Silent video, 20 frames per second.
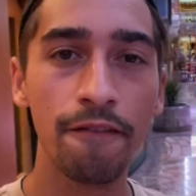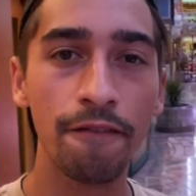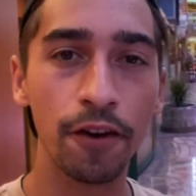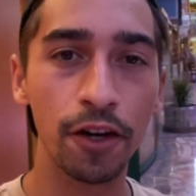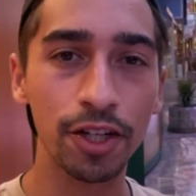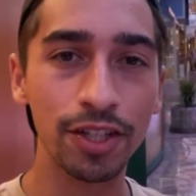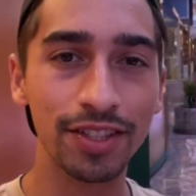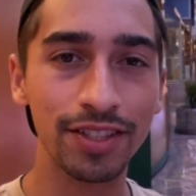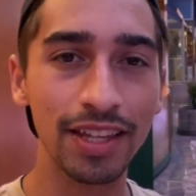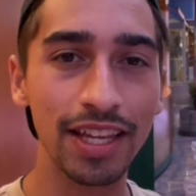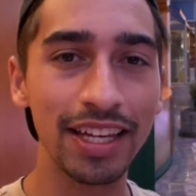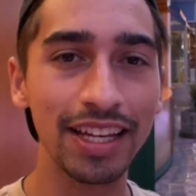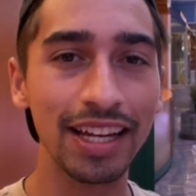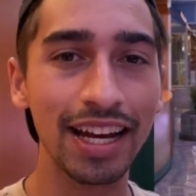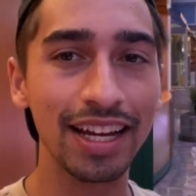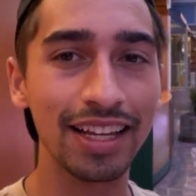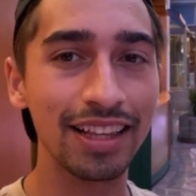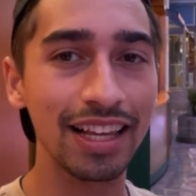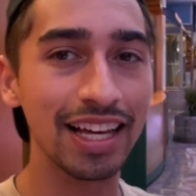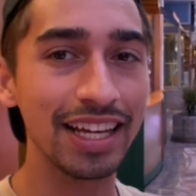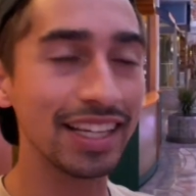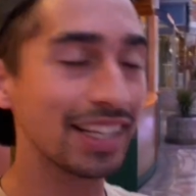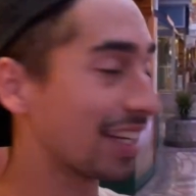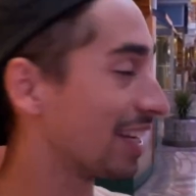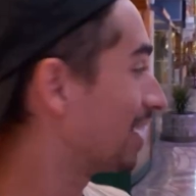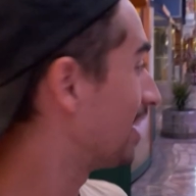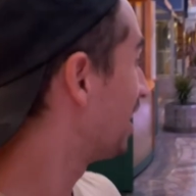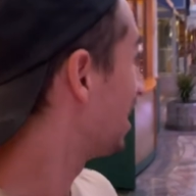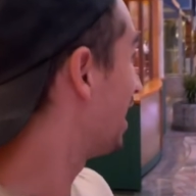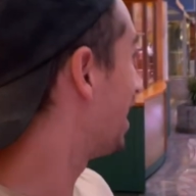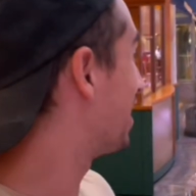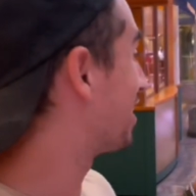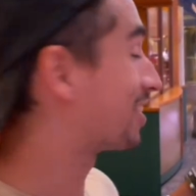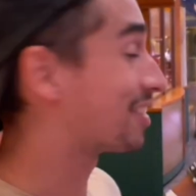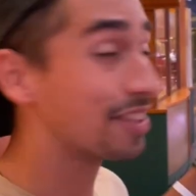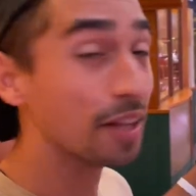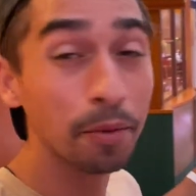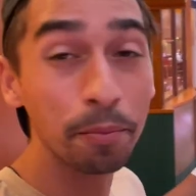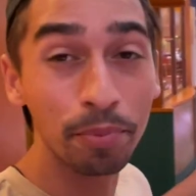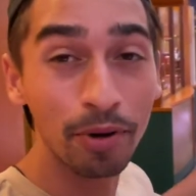First thing I like
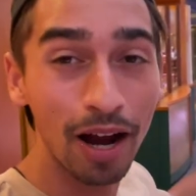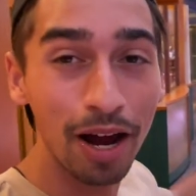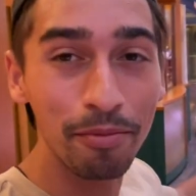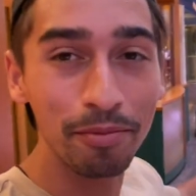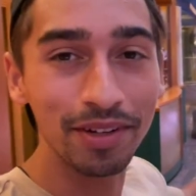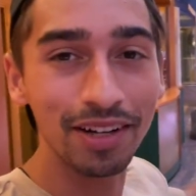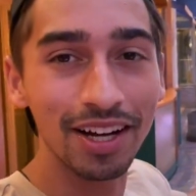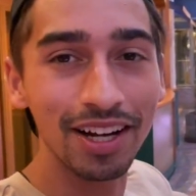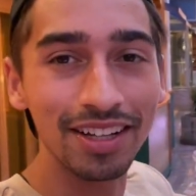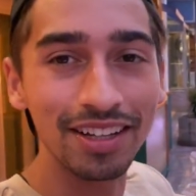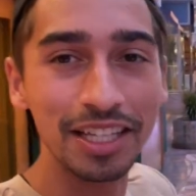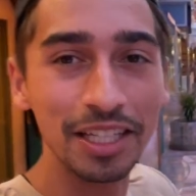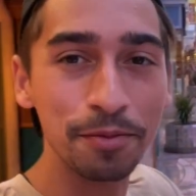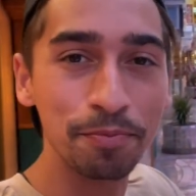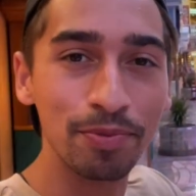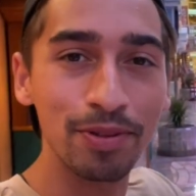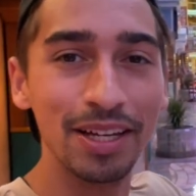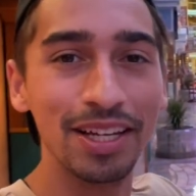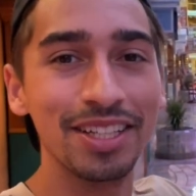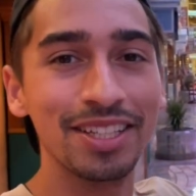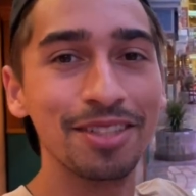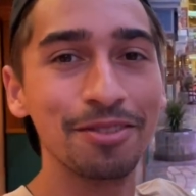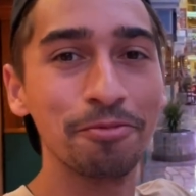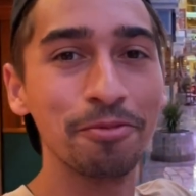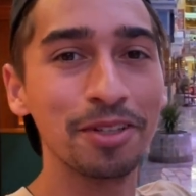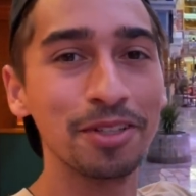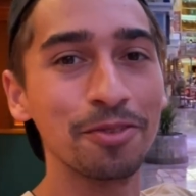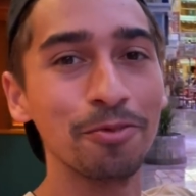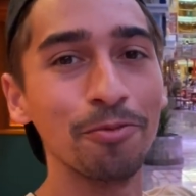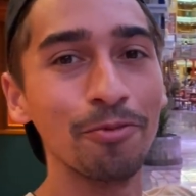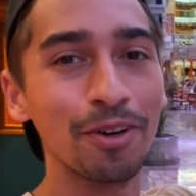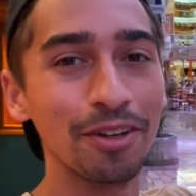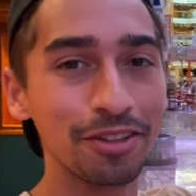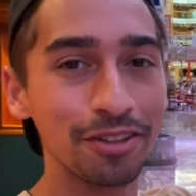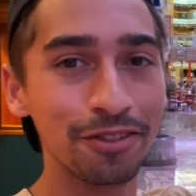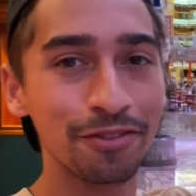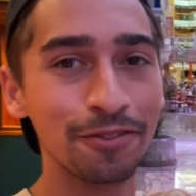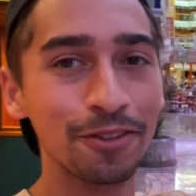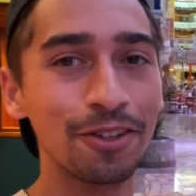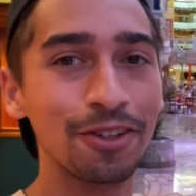is the promenade. This place was
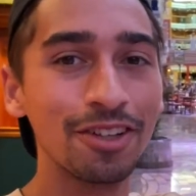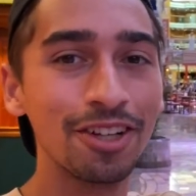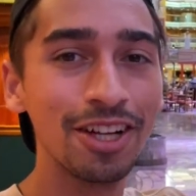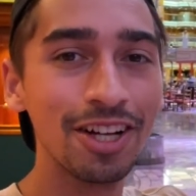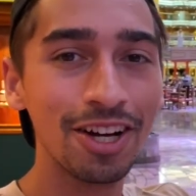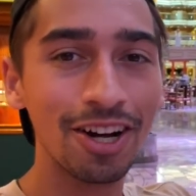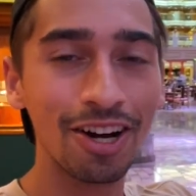wonderful.